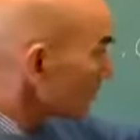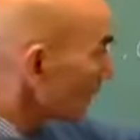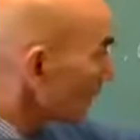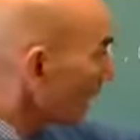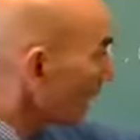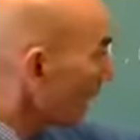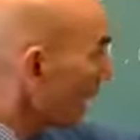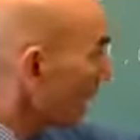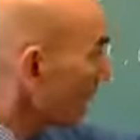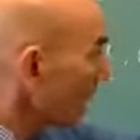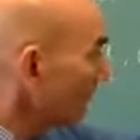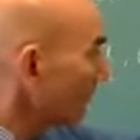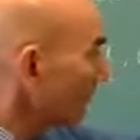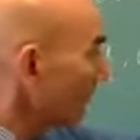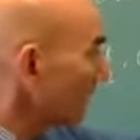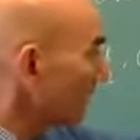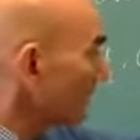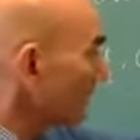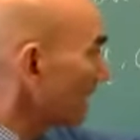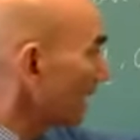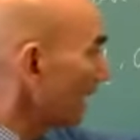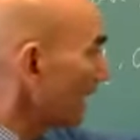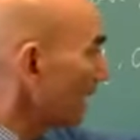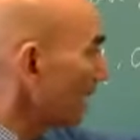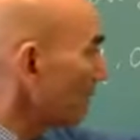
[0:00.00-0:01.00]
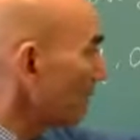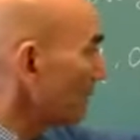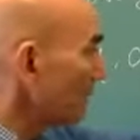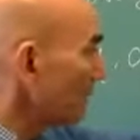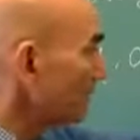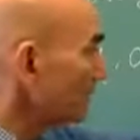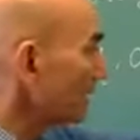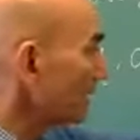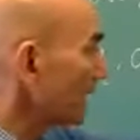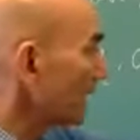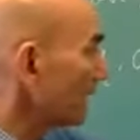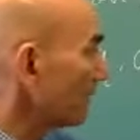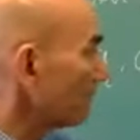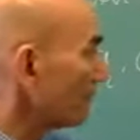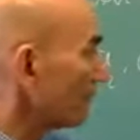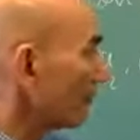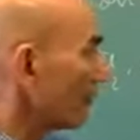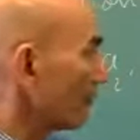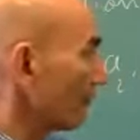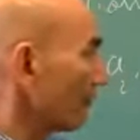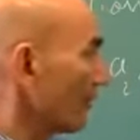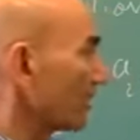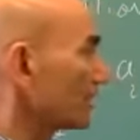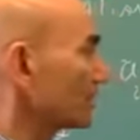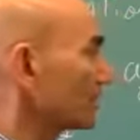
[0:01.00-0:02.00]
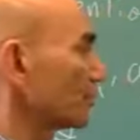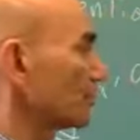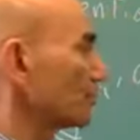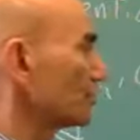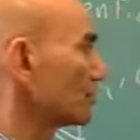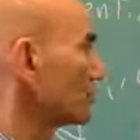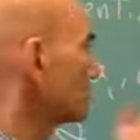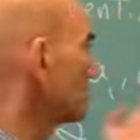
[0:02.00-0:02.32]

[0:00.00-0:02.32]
alphabets A, B, C for vectors.